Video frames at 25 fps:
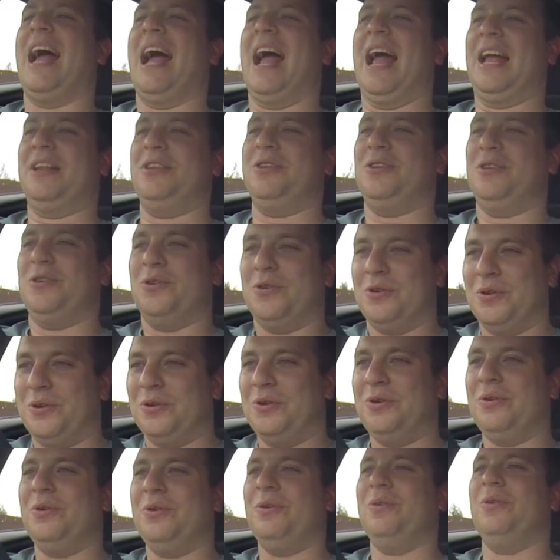and
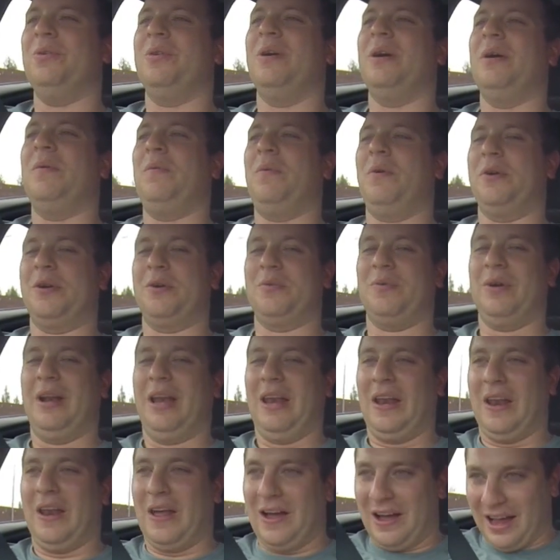you want a
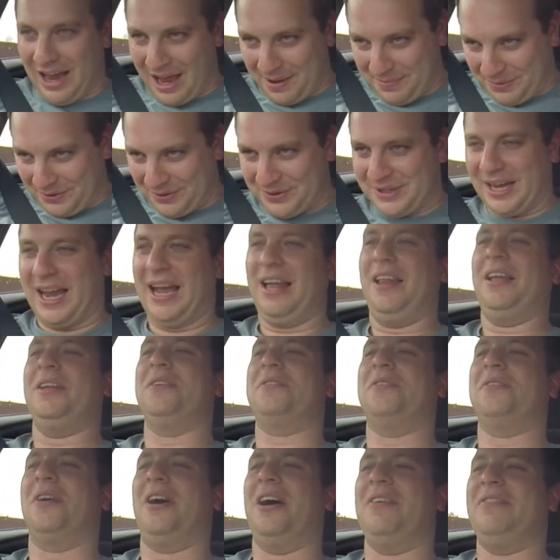reliable
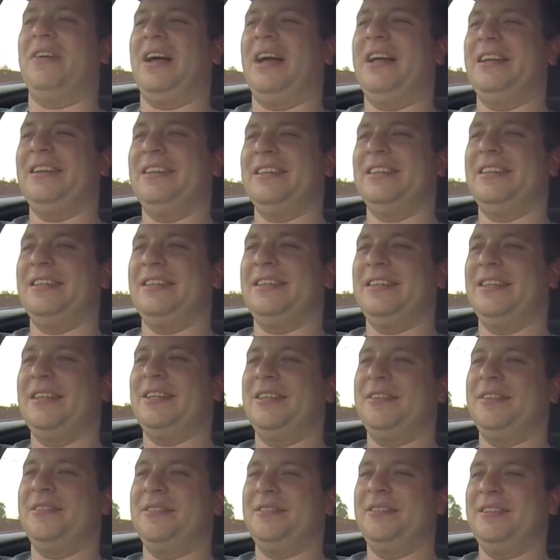daily driver,
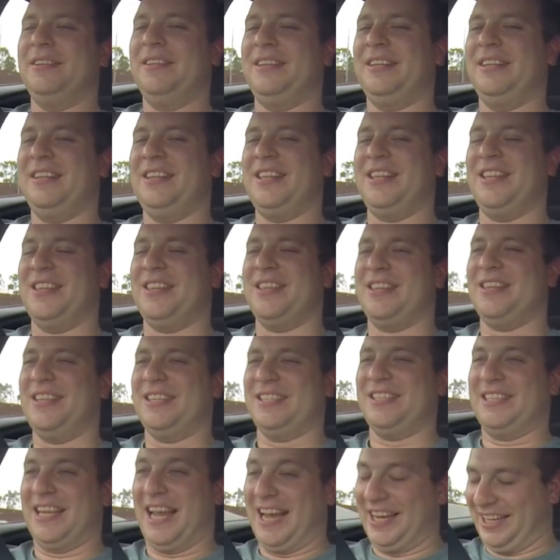
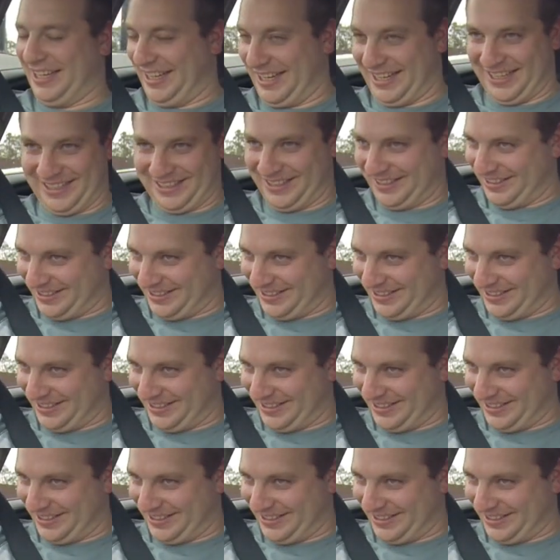this ain't it.